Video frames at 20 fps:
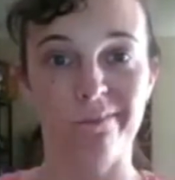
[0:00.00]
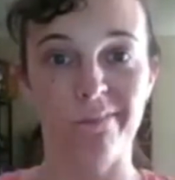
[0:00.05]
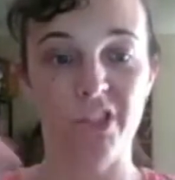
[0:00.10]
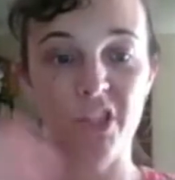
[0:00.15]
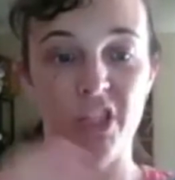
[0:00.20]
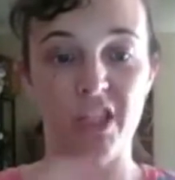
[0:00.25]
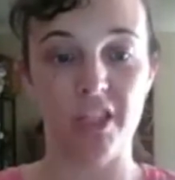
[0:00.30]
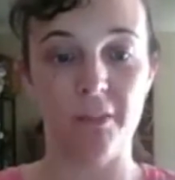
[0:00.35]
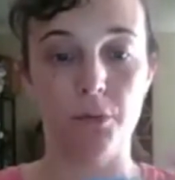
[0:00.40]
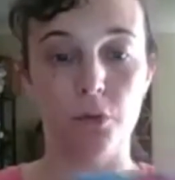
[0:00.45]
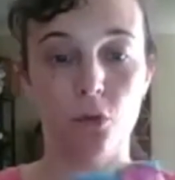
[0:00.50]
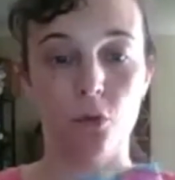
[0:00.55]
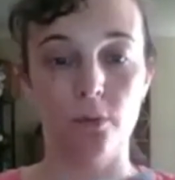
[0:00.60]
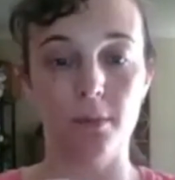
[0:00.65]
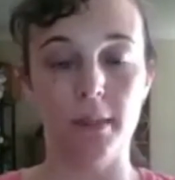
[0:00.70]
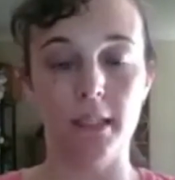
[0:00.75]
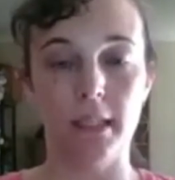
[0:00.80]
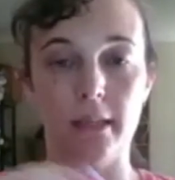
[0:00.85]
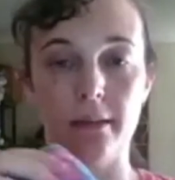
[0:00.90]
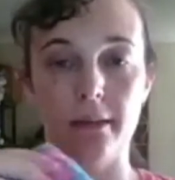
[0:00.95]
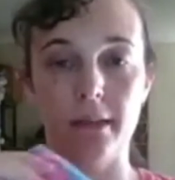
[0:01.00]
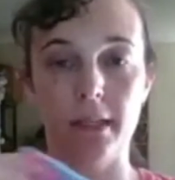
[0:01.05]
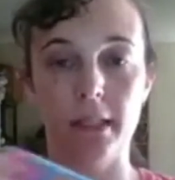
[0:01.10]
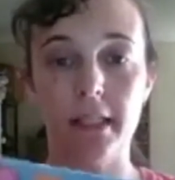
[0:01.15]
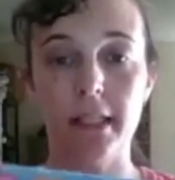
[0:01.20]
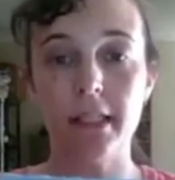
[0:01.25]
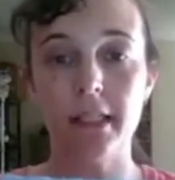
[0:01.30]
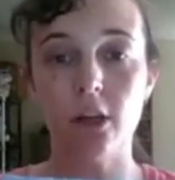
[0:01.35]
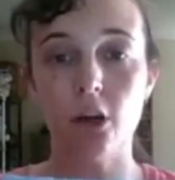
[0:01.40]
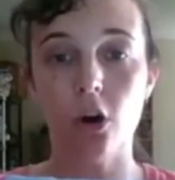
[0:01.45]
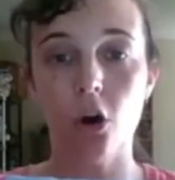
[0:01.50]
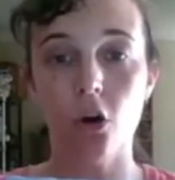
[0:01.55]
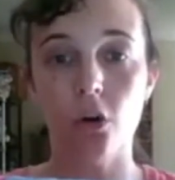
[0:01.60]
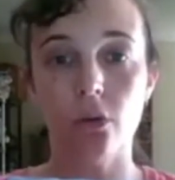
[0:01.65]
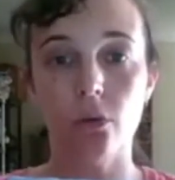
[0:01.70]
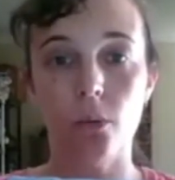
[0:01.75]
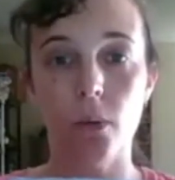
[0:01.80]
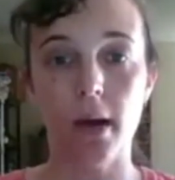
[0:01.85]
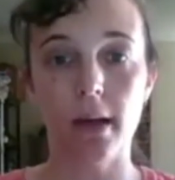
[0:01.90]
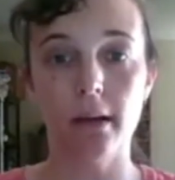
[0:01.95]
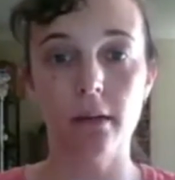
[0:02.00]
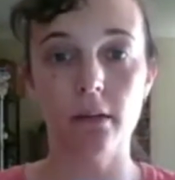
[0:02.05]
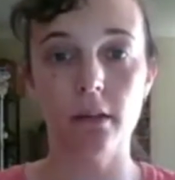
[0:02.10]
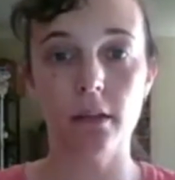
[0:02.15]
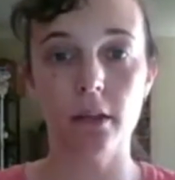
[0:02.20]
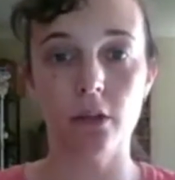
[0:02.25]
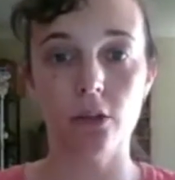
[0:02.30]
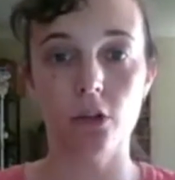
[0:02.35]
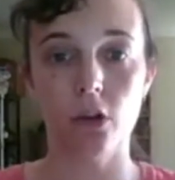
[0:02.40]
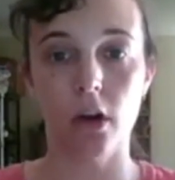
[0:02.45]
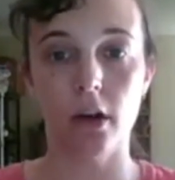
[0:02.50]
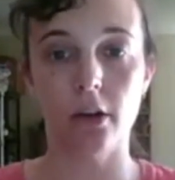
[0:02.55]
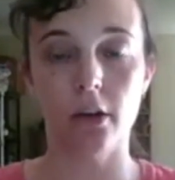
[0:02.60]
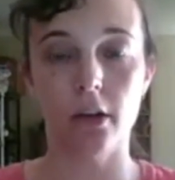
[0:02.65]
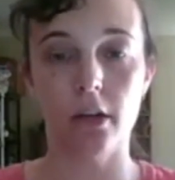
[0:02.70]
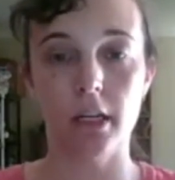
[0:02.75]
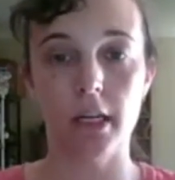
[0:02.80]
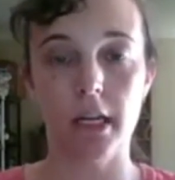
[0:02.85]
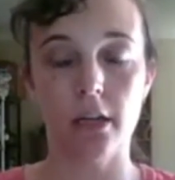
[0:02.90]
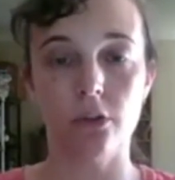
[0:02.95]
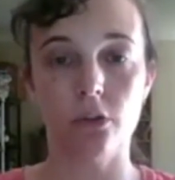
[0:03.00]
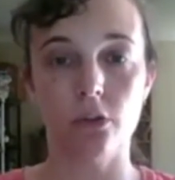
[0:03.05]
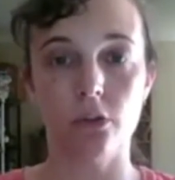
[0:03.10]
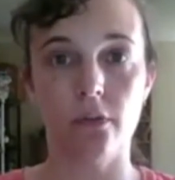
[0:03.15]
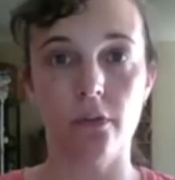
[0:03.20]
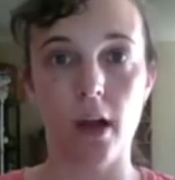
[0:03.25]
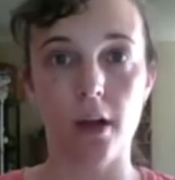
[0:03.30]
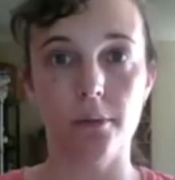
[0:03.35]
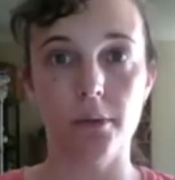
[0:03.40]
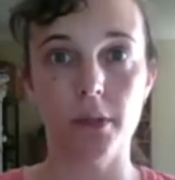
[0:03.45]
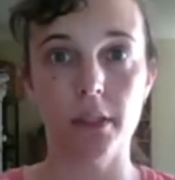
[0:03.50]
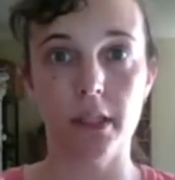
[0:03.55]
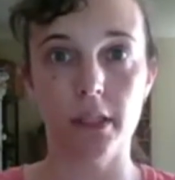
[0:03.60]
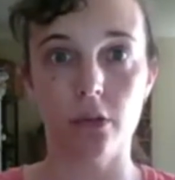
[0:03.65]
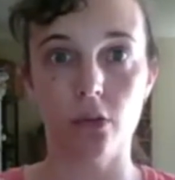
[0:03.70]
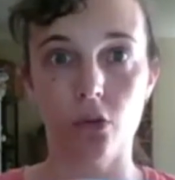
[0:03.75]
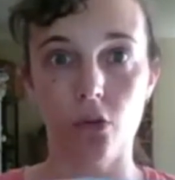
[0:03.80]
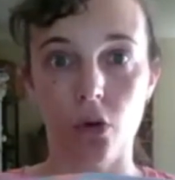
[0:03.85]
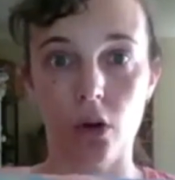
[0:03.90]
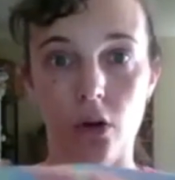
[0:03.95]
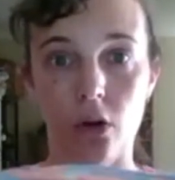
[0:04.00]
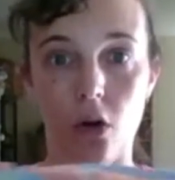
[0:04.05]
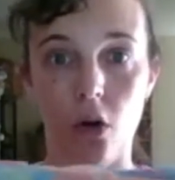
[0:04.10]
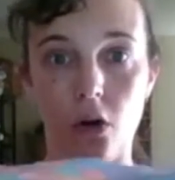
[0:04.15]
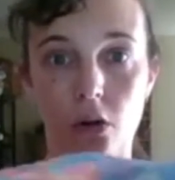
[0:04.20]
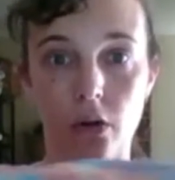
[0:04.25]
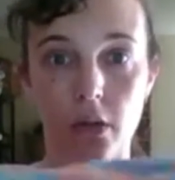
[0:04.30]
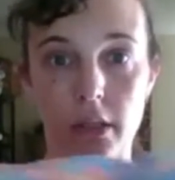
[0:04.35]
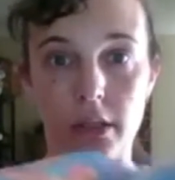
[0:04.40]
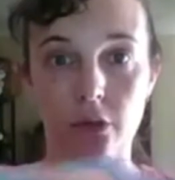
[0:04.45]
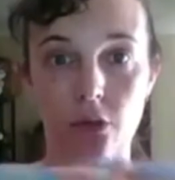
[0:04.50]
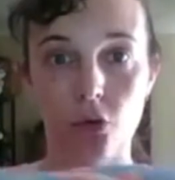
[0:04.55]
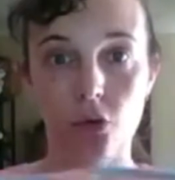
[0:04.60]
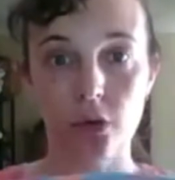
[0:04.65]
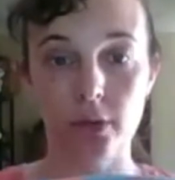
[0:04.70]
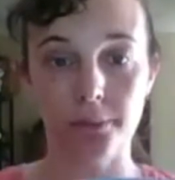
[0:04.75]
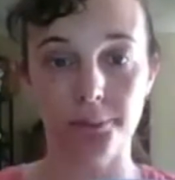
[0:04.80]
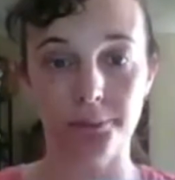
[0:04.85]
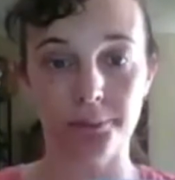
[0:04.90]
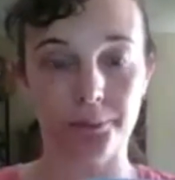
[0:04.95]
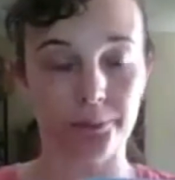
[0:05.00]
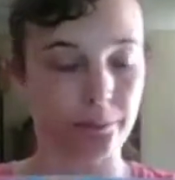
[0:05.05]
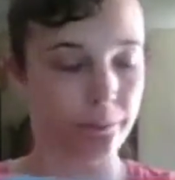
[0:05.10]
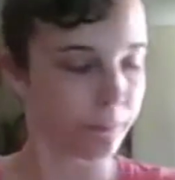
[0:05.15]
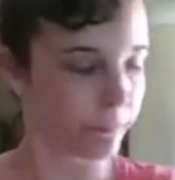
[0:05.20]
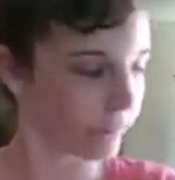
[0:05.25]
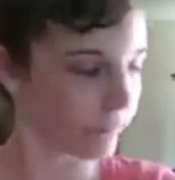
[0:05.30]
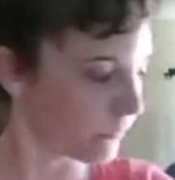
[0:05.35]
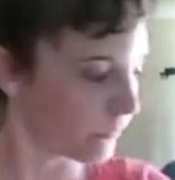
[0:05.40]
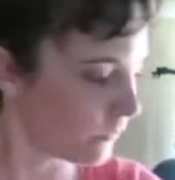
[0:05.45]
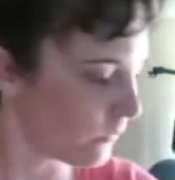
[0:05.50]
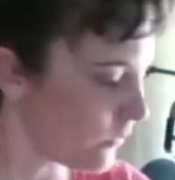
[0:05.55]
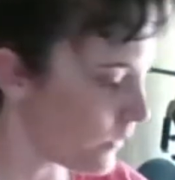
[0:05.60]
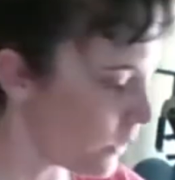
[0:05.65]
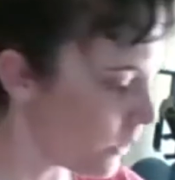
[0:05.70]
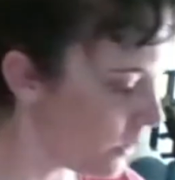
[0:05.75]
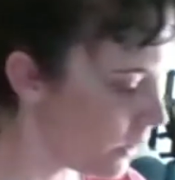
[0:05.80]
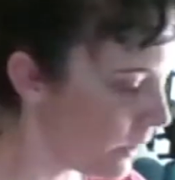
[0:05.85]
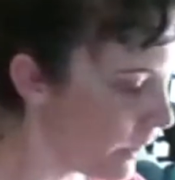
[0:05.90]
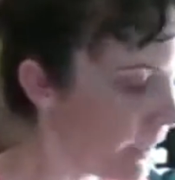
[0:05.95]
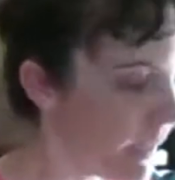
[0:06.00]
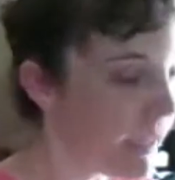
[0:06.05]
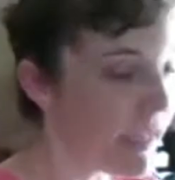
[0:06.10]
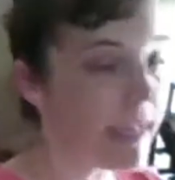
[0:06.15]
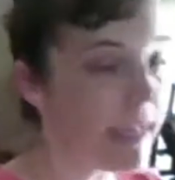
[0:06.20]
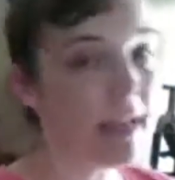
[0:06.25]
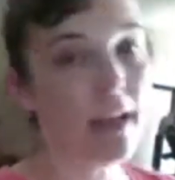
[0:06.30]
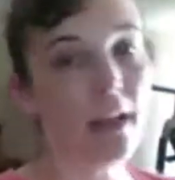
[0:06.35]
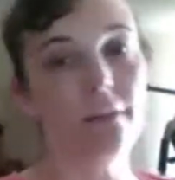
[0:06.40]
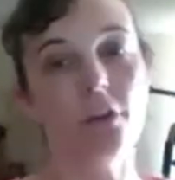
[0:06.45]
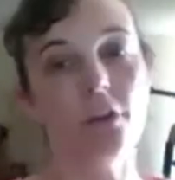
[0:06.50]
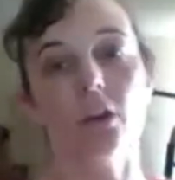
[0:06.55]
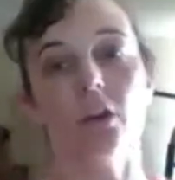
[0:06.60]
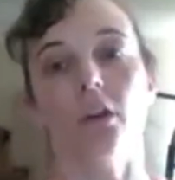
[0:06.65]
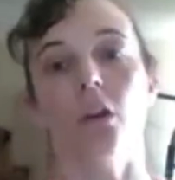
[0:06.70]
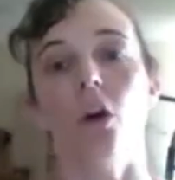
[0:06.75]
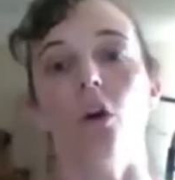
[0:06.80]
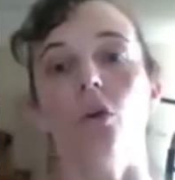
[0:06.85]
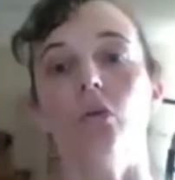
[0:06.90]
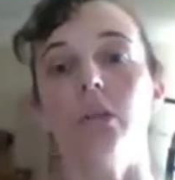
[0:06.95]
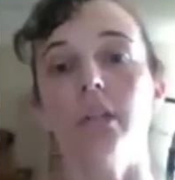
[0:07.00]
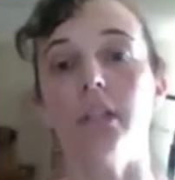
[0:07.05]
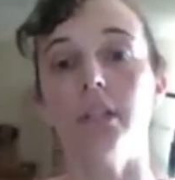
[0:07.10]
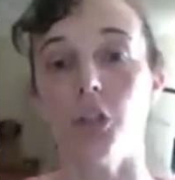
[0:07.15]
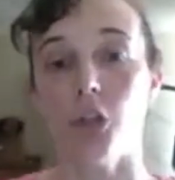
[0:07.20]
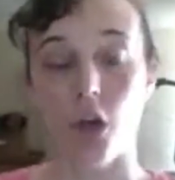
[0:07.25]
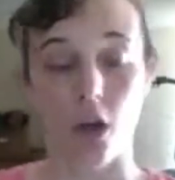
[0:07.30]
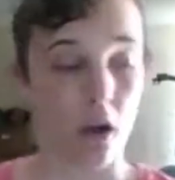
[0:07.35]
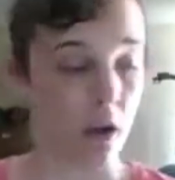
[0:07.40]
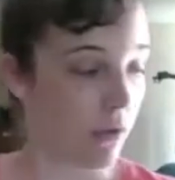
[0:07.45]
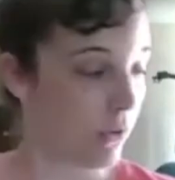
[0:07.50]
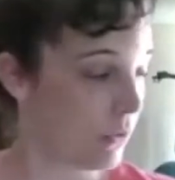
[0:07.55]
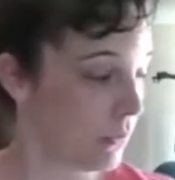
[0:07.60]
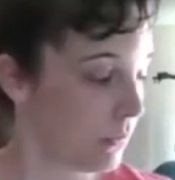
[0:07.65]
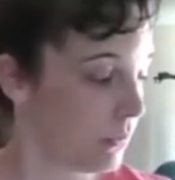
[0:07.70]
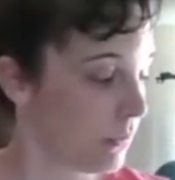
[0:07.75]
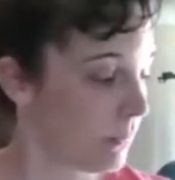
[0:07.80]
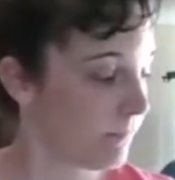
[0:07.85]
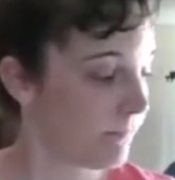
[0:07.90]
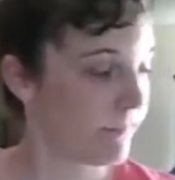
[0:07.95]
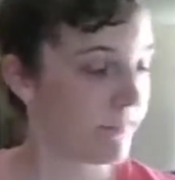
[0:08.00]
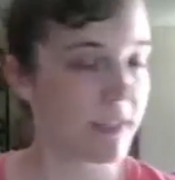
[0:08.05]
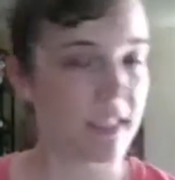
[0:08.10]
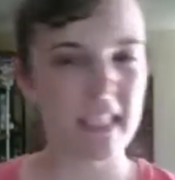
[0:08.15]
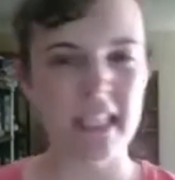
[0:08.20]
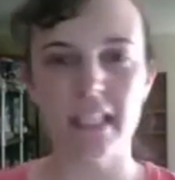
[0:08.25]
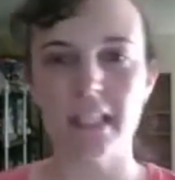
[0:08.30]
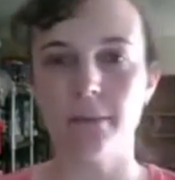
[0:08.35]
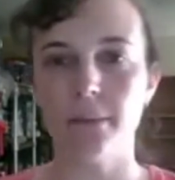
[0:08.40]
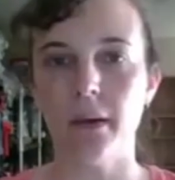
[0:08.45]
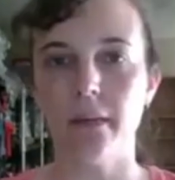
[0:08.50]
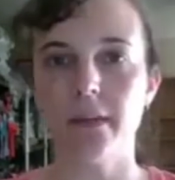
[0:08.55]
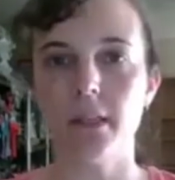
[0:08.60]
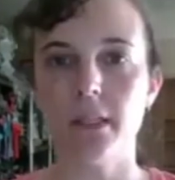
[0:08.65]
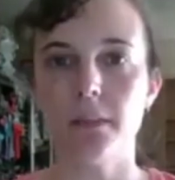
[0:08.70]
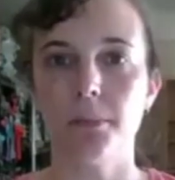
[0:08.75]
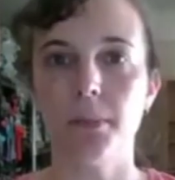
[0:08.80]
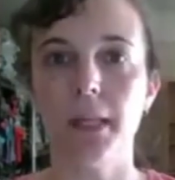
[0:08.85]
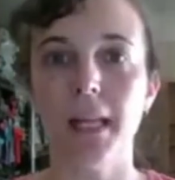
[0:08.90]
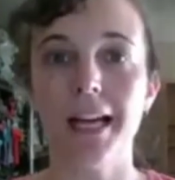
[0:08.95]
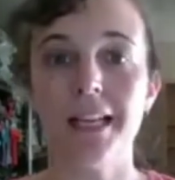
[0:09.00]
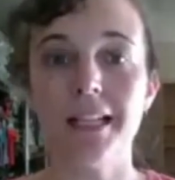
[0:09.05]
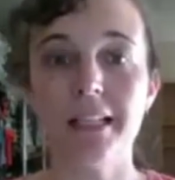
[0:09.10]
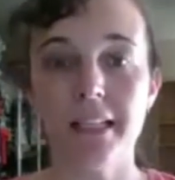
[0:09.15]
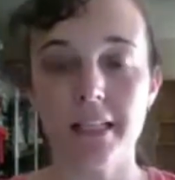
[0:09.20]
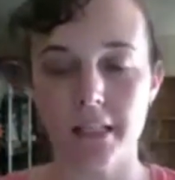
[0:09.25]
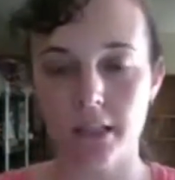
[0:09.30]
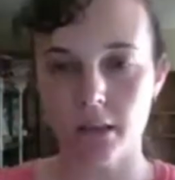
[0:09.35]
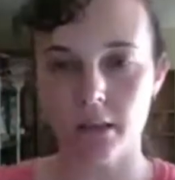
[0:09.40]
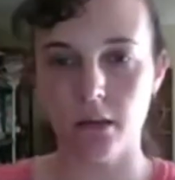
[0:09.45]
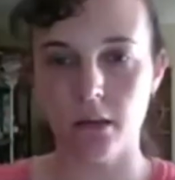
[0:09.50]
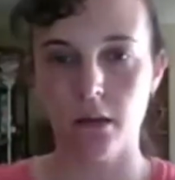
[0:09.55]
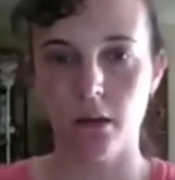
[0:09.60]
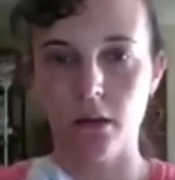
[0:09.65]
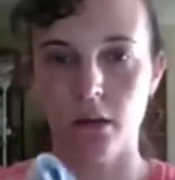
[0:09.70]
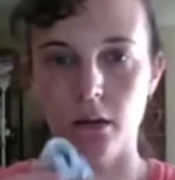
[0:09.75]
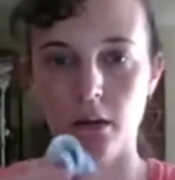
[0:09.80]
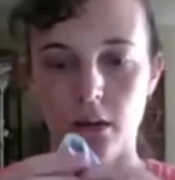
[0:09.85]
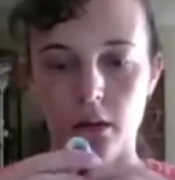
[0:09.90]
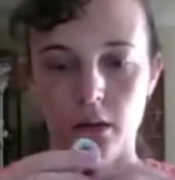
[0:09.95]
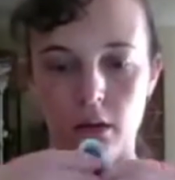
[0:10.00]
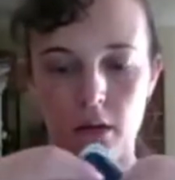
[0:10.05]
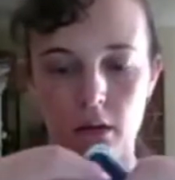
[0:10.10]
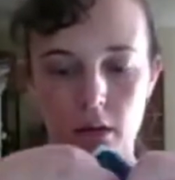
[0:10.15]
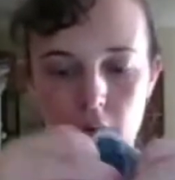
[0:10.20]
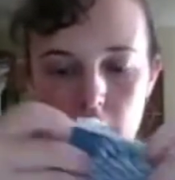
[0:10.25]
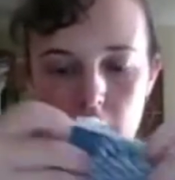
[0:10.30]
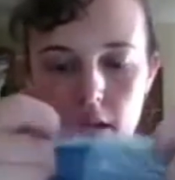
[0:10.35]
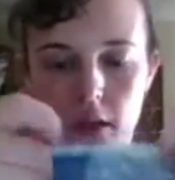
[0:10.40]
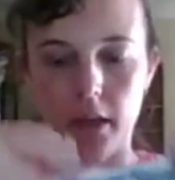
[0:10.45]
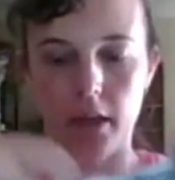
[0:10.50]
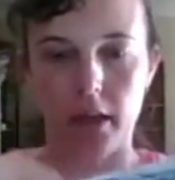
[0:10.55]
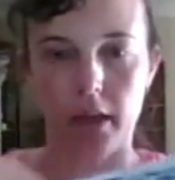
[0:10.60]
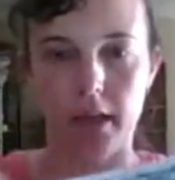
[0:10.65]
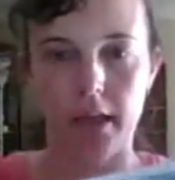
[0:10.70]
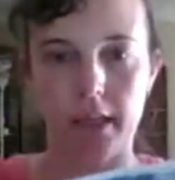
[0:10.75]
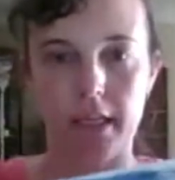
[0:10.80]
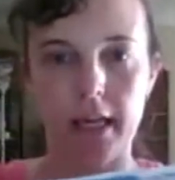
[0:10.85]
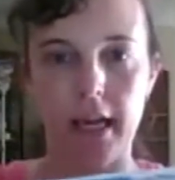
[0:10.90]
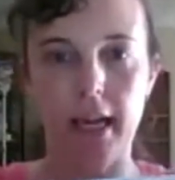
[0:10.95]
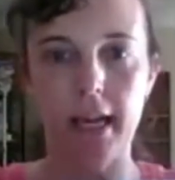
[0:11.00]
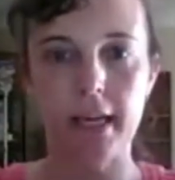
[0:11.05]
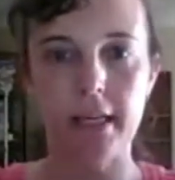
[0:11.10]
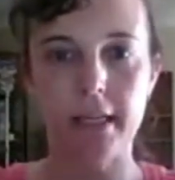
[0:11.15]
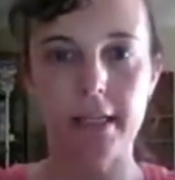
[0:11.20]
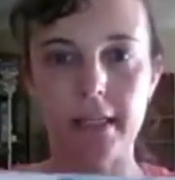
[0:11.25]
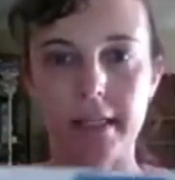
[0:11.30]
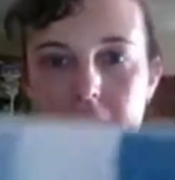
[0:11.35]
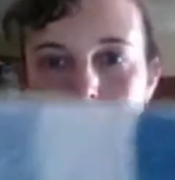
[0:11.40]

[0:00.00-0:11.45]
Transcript: Just absorbency. This is a cotton one, so try and go your natural fibers. So your cotton is good. All right. If you've got an older child, 6 months plus, your handy